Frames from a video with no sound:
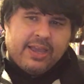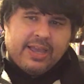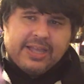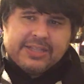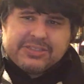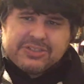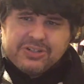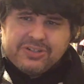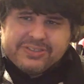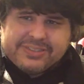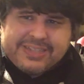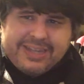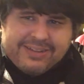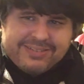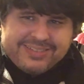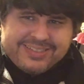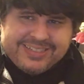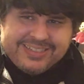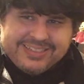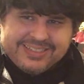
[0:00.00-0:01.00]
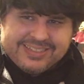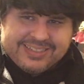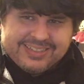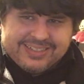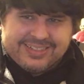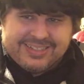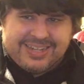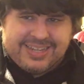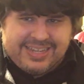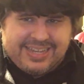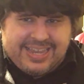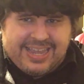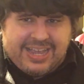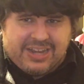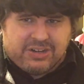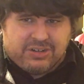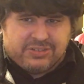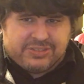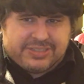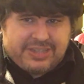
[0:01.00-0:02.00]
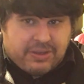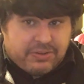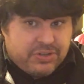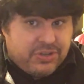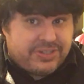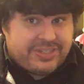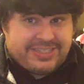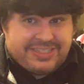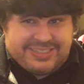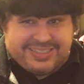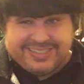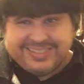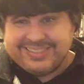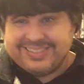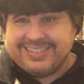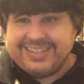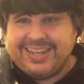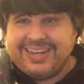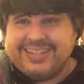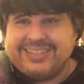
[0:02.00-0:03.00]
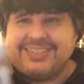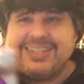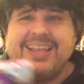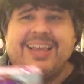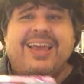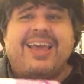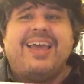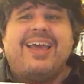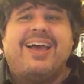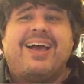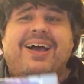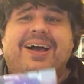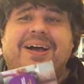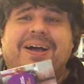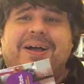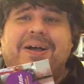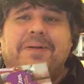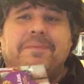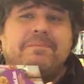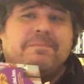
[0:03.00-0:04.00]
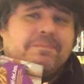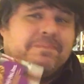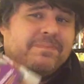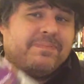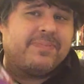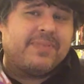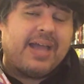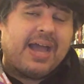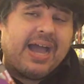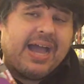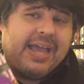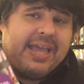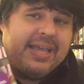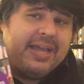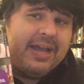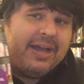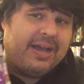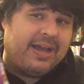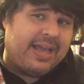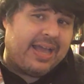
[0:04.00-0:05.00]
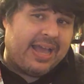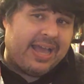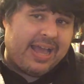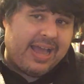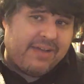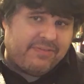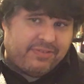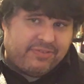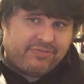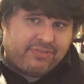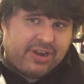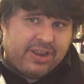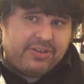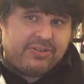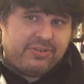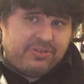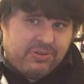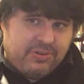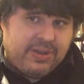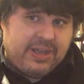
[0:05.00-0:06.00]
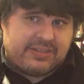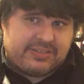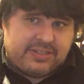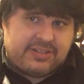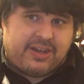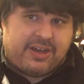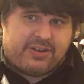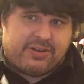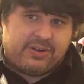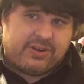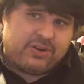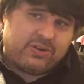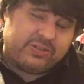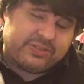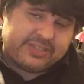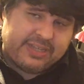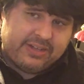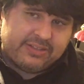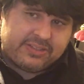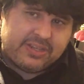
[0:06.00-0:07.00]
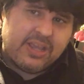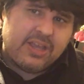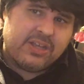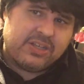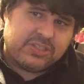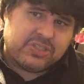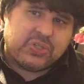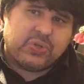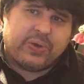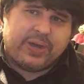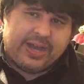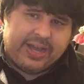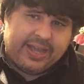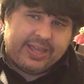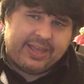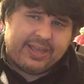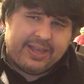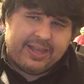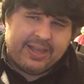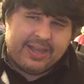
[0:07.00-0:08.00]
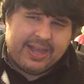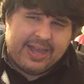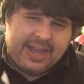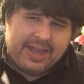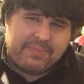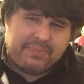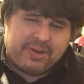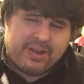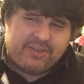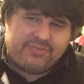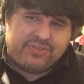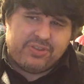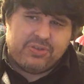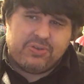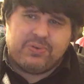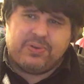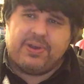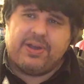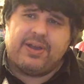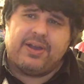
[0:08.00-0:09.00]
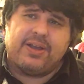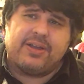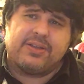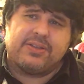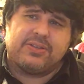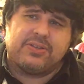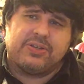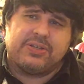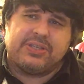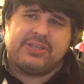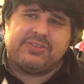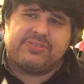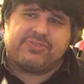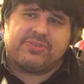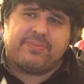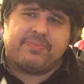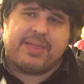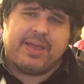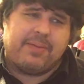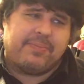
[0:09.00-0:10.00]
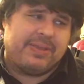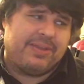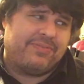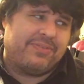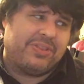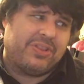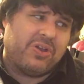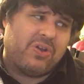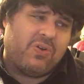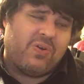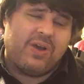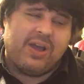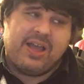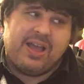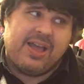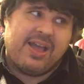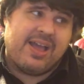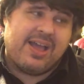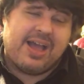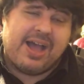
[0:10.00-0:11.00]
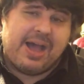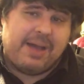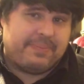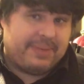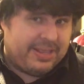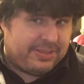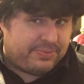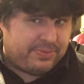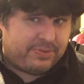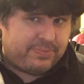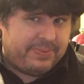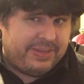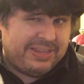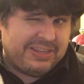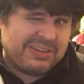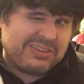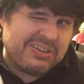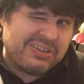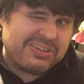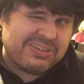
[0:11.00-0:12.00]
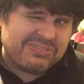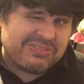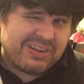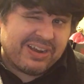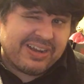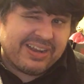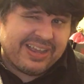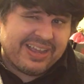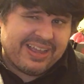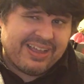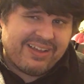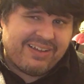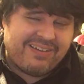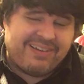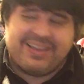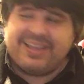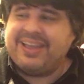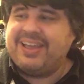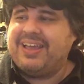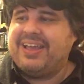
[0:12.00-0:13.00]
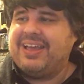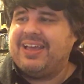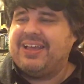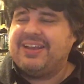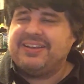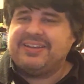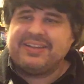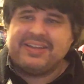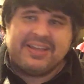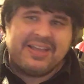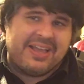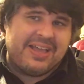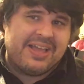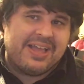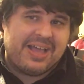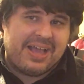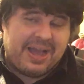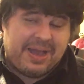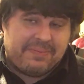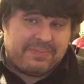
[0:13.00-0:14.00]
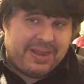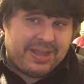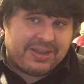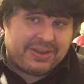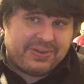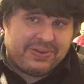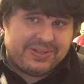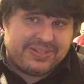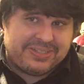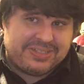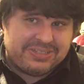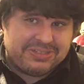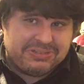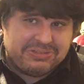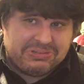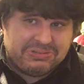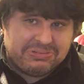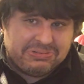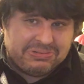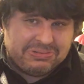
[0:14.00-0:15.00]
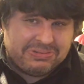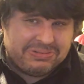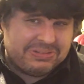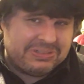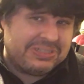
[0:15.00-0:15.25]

it's Girl Scout season. Yeah, Girl Scout cookie season, that is. I have a friend who has a daughter in Girl Scouts, so I bought a few cookies from them, even though I'm not supposed to be eating cookies right now, and I'm not going to